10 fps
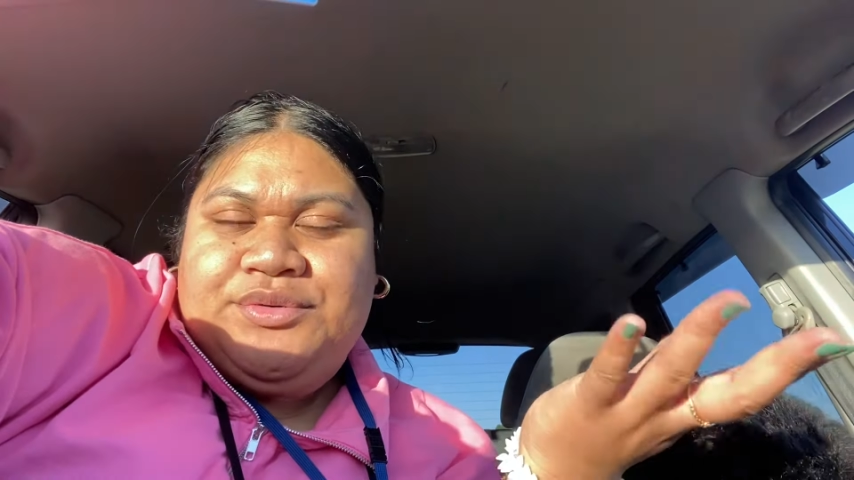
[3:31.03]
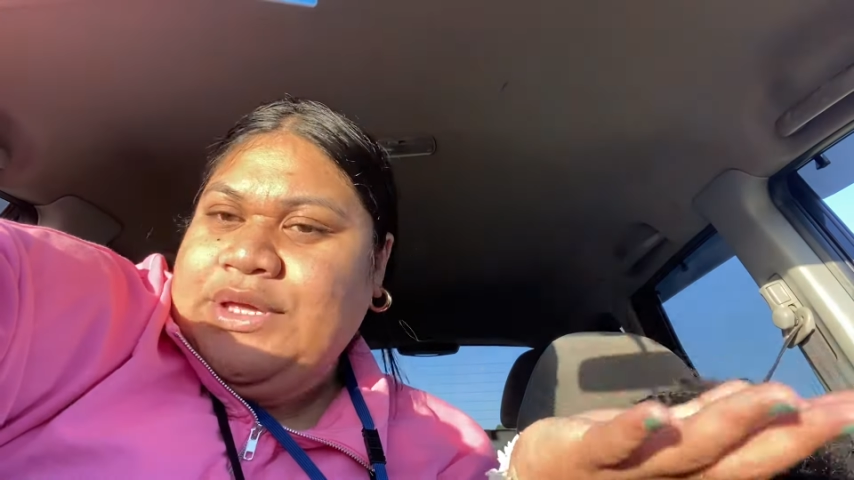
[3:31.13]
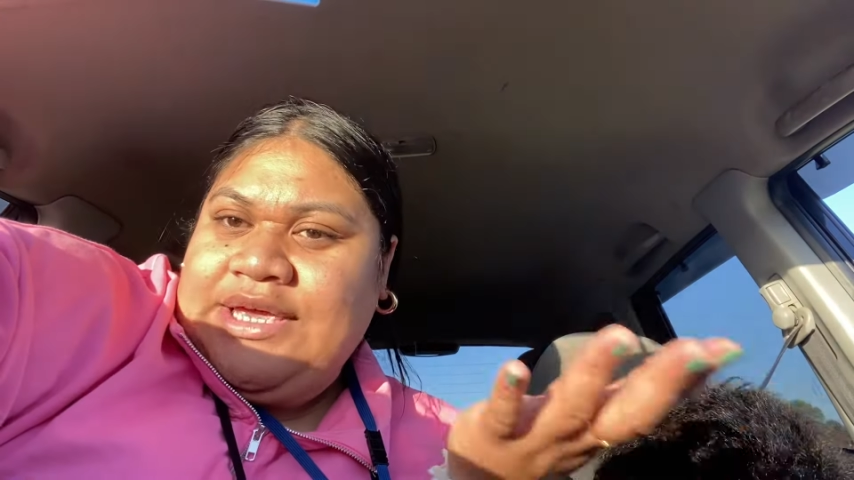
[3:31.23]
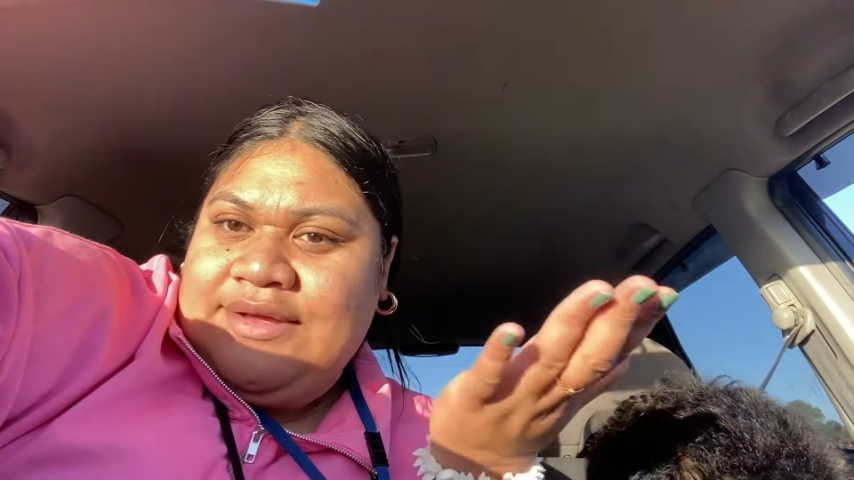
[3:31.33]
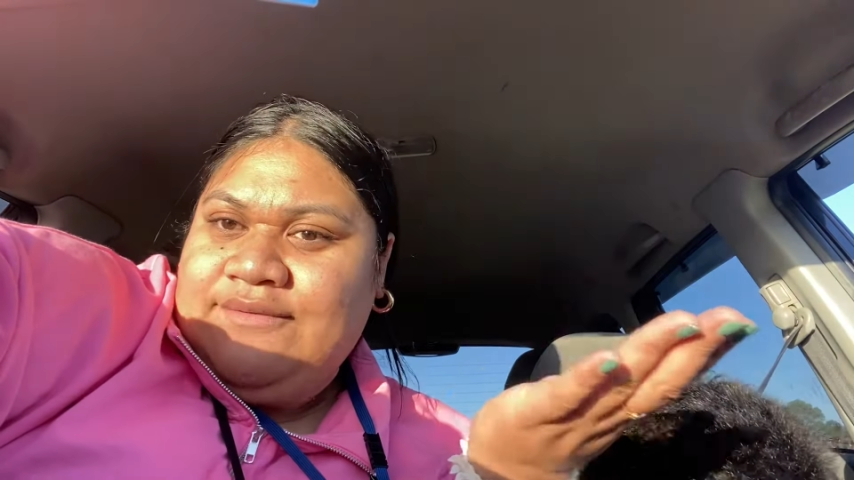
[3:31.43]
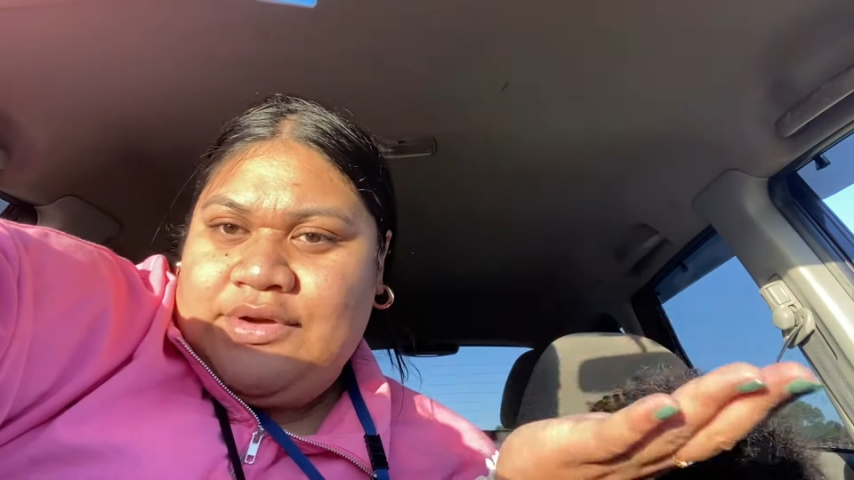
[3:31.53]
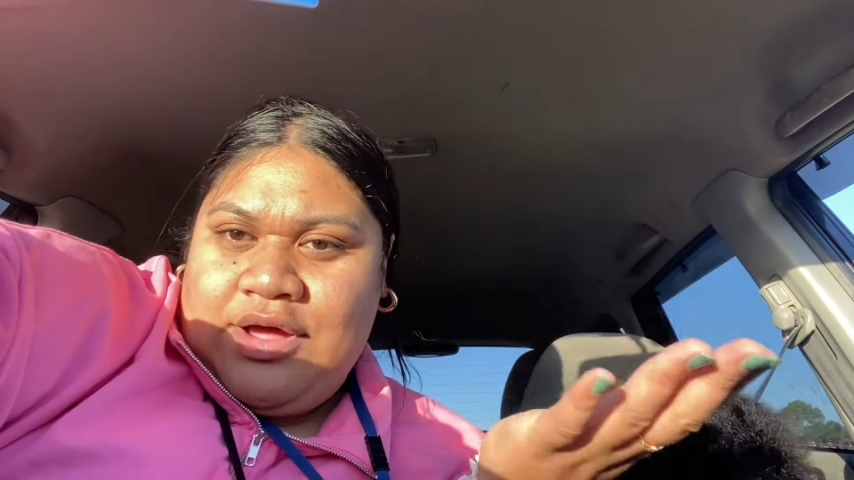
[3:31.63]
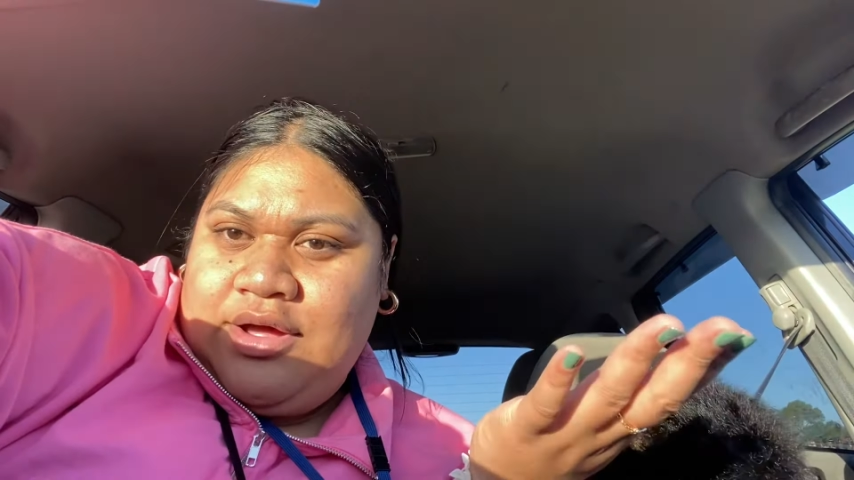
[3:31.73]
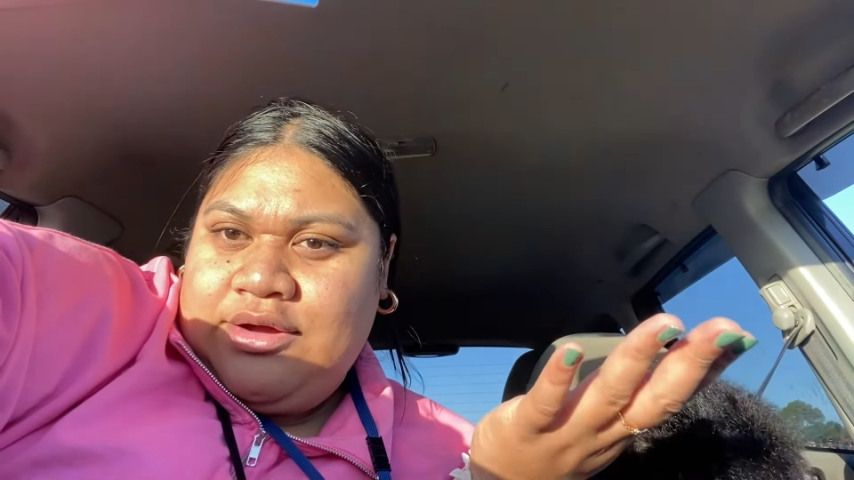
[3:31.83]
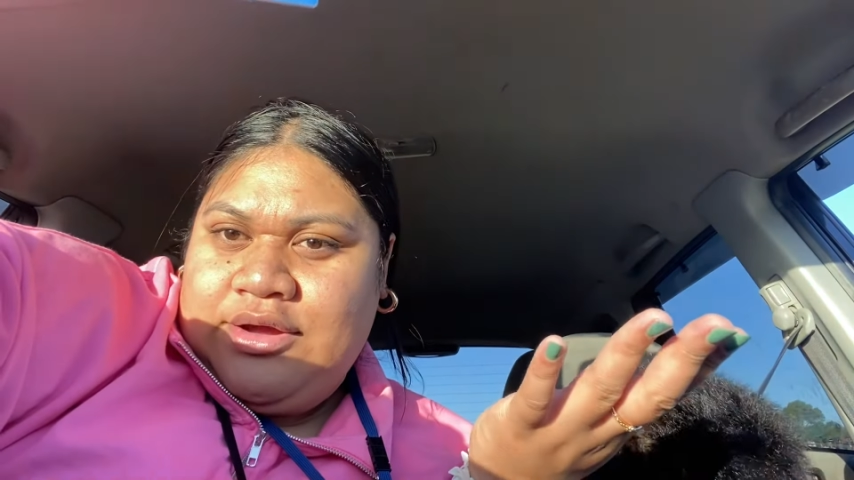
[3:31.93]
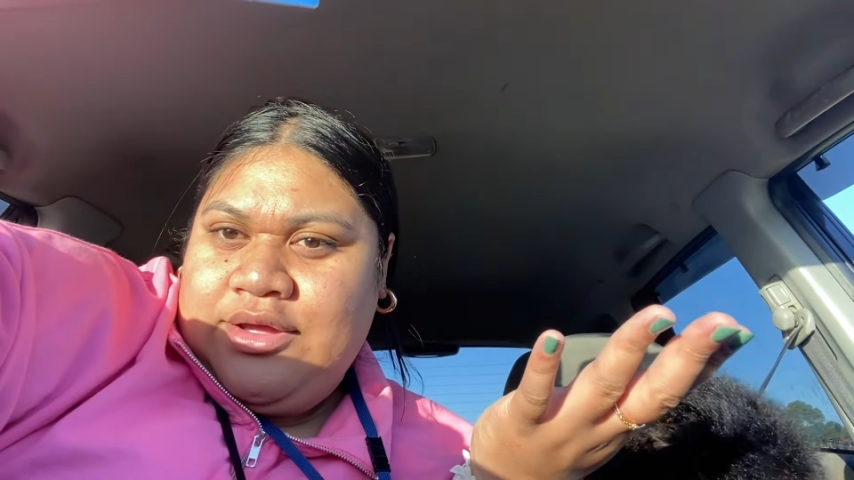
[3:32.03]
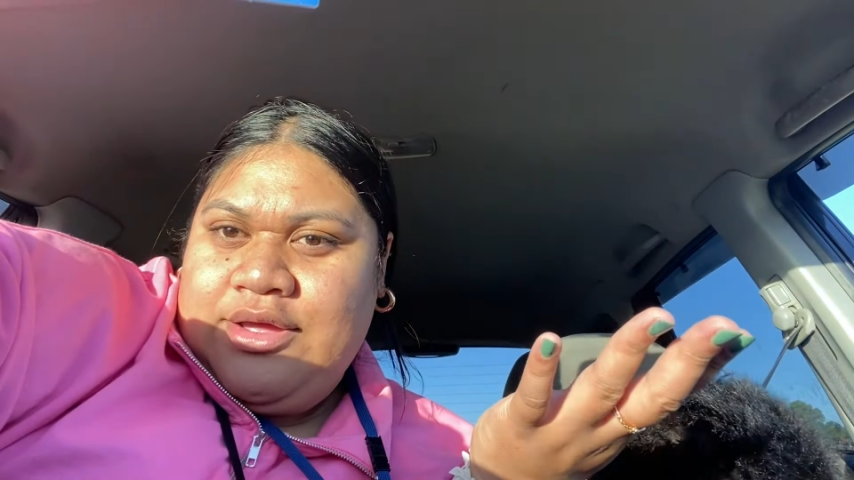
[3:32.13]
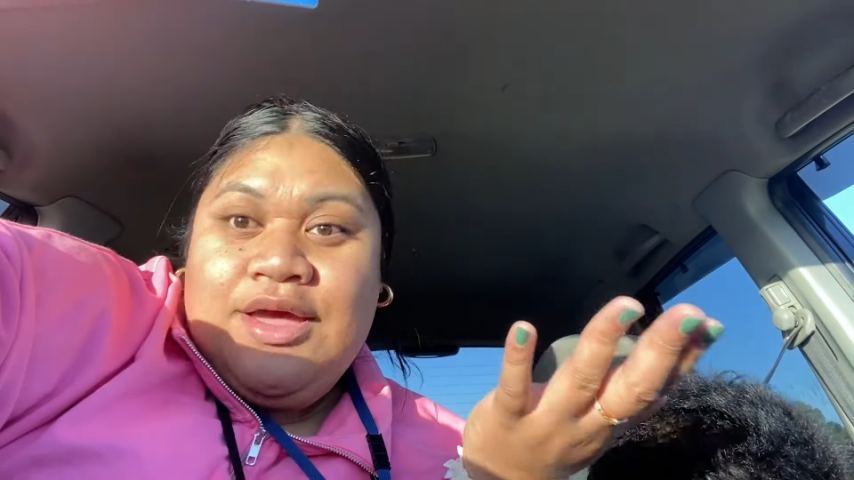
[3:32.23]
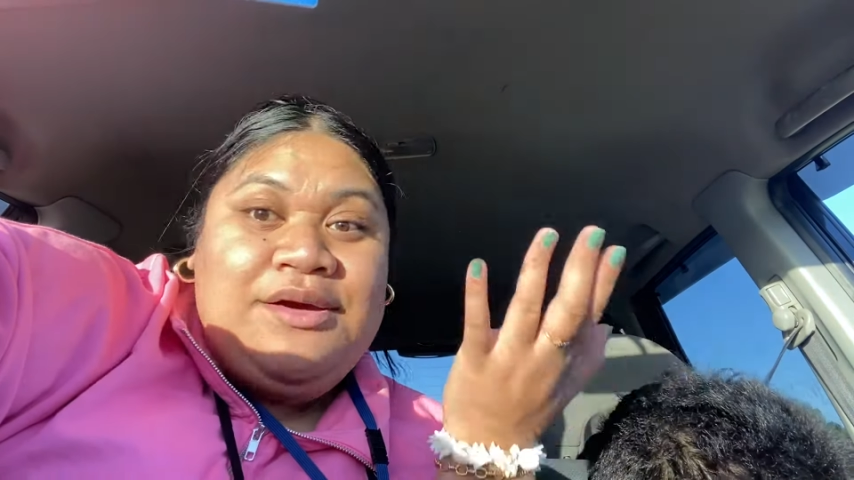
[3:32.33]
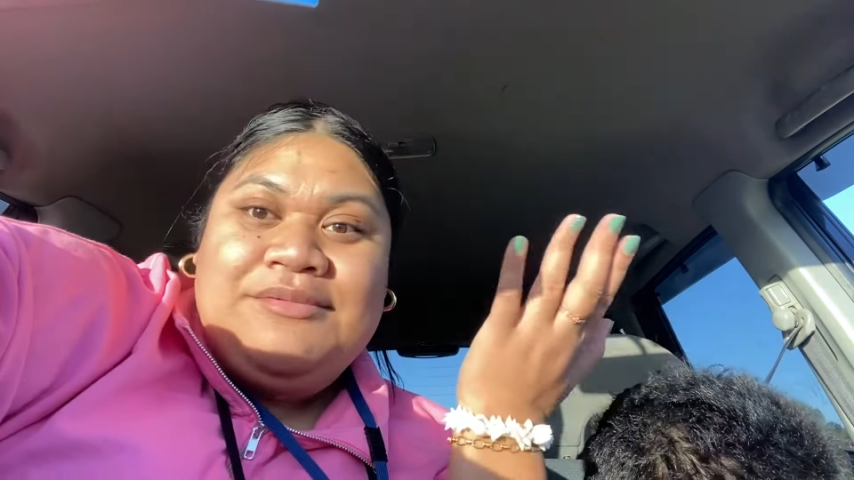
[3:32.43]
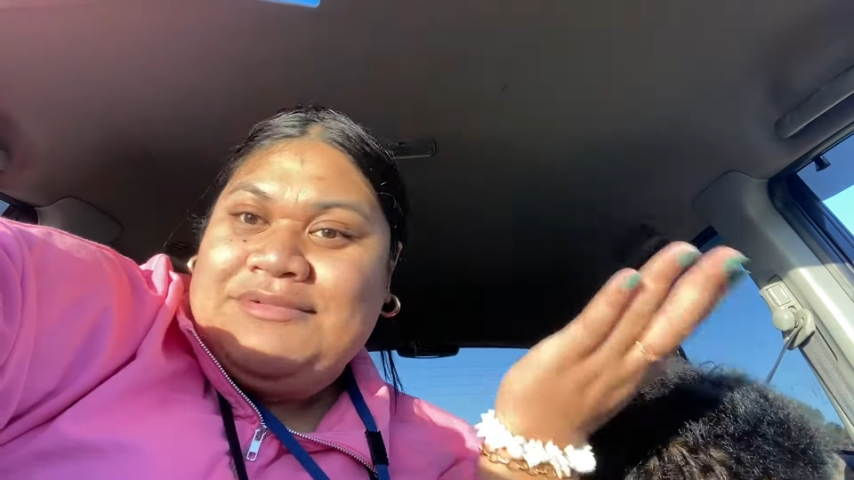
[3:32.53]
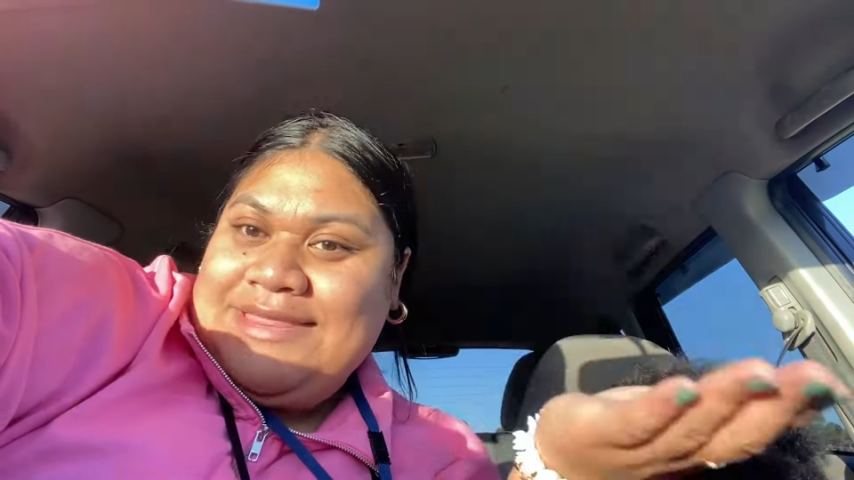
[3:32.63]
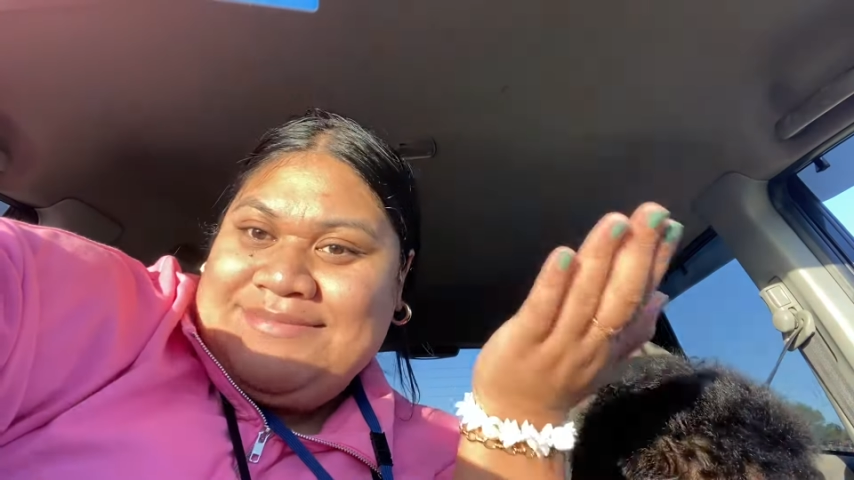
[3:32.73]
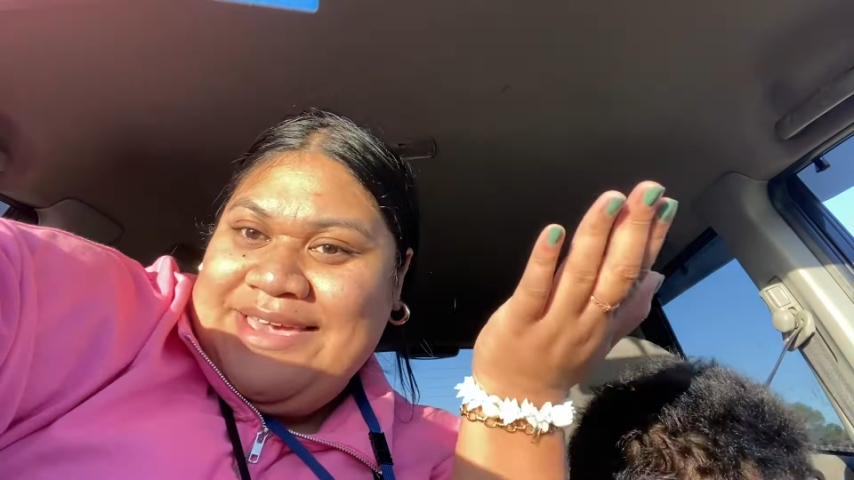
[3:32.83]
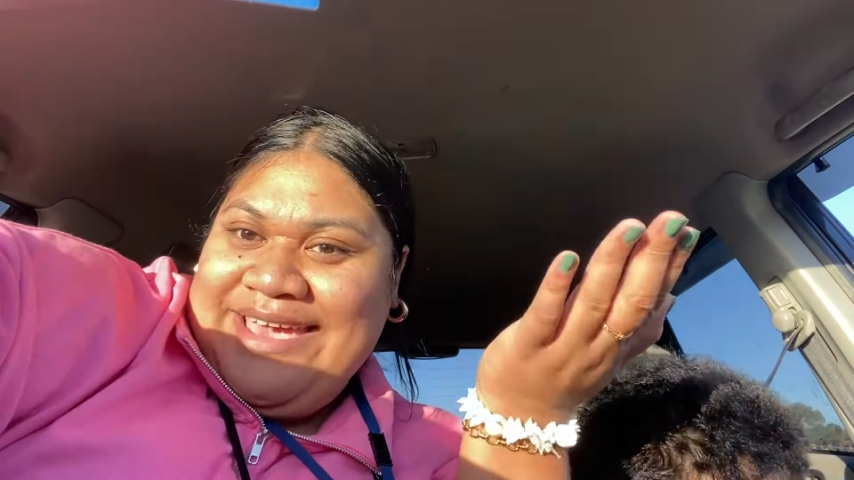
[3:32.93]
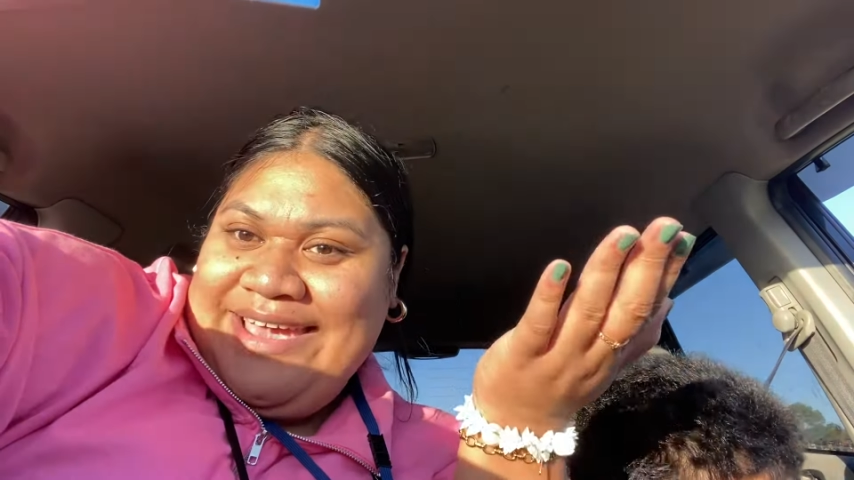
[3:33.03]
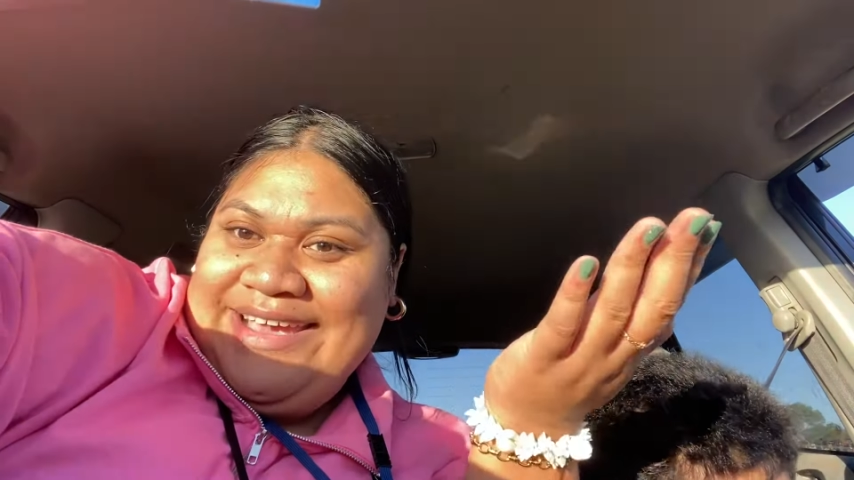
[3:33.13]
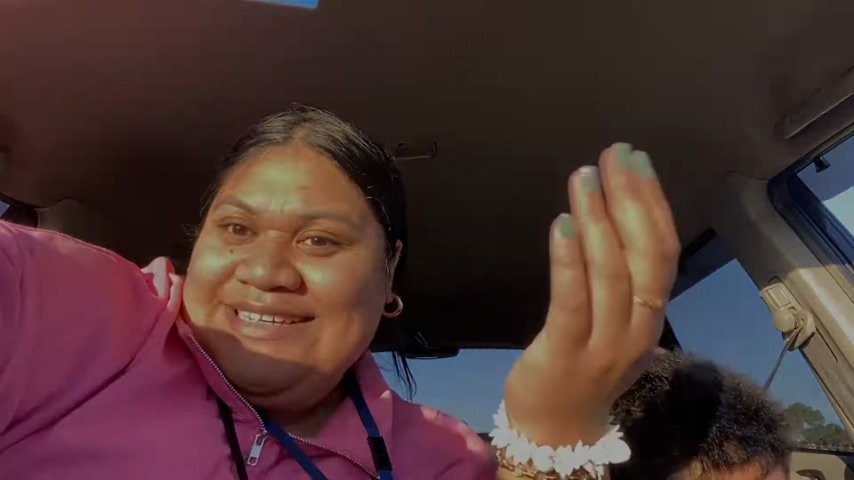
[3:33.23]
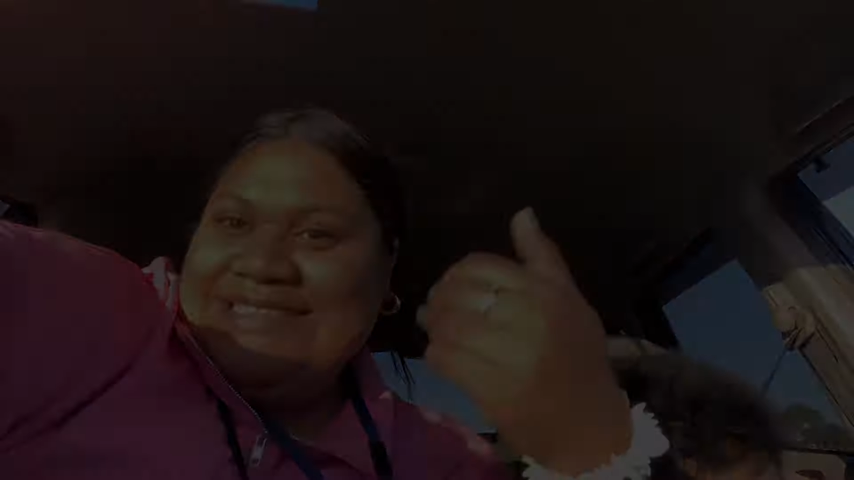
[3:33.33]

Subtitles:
weekend vlog with me.